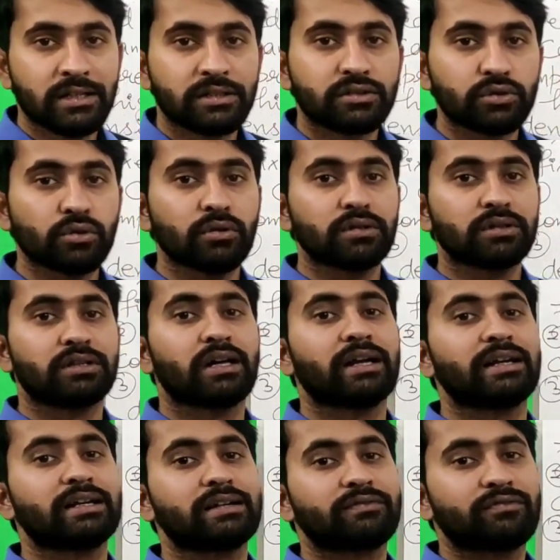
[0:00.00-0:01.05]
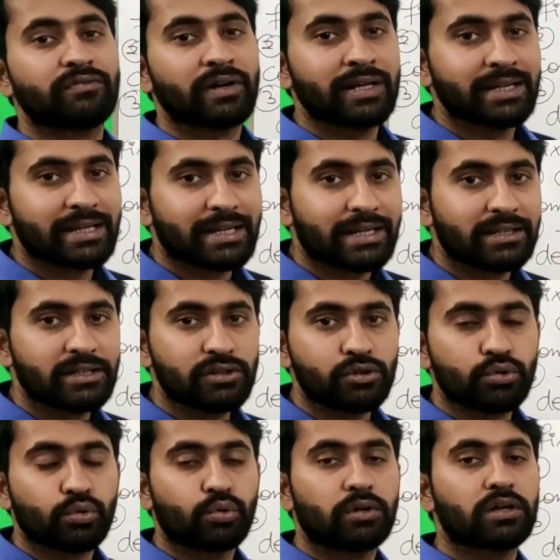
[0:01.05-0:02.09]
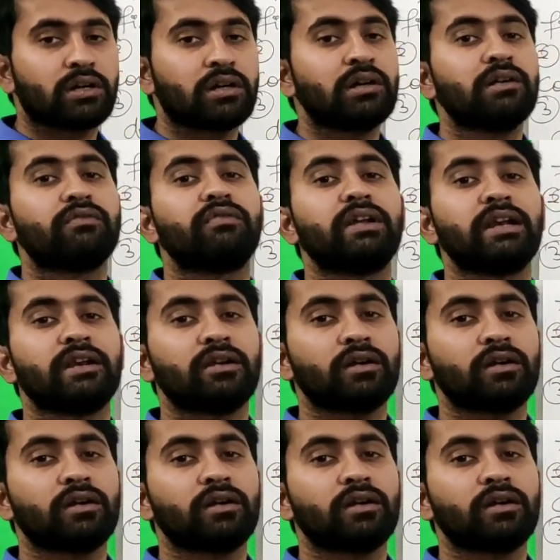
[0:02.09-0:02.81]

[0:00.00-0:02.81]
So that 1 kg sugar will